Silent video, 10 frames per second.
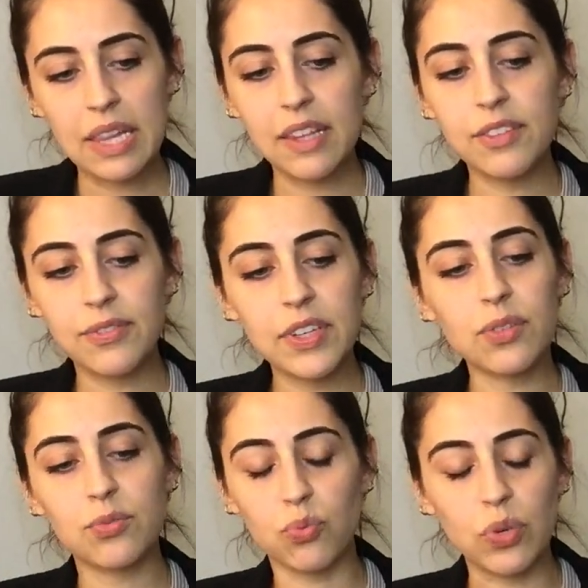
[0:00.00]
This
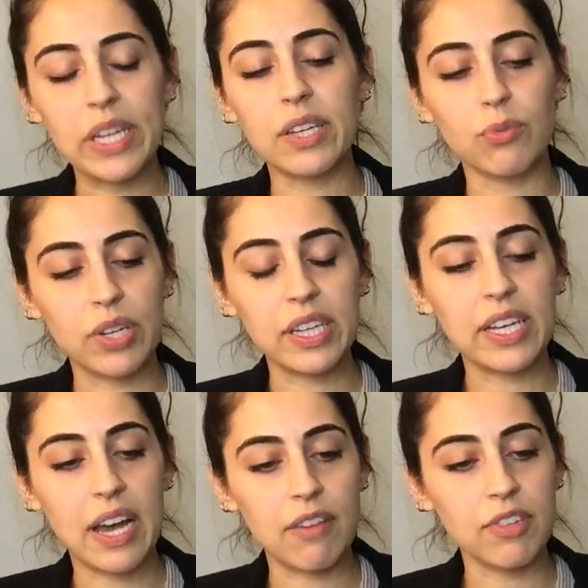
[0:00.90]
feels really, really
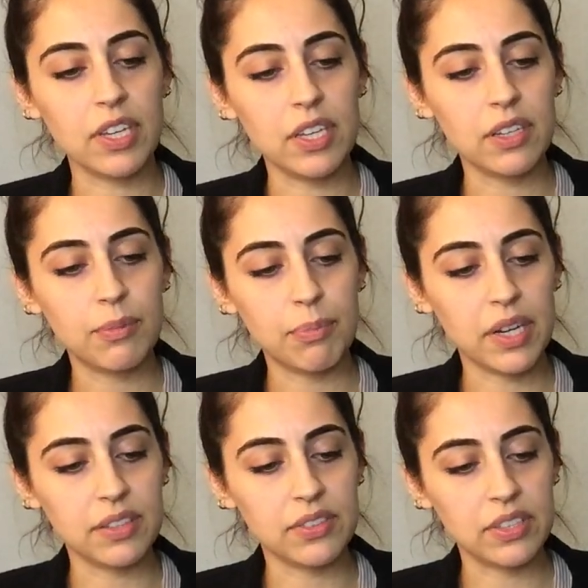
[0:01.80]
heavy,
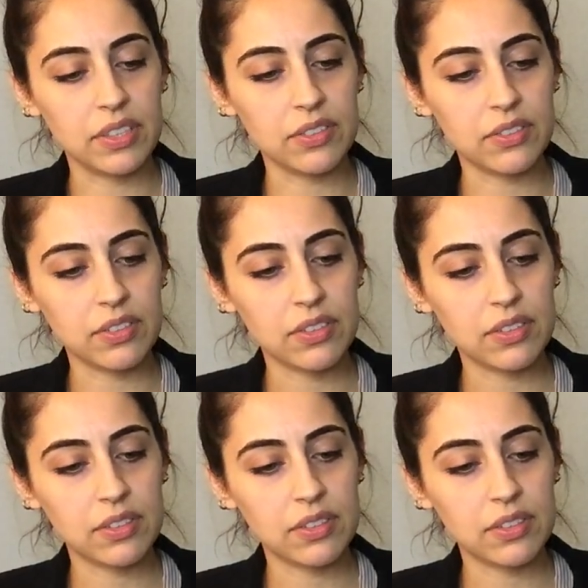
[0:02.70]
Pisces.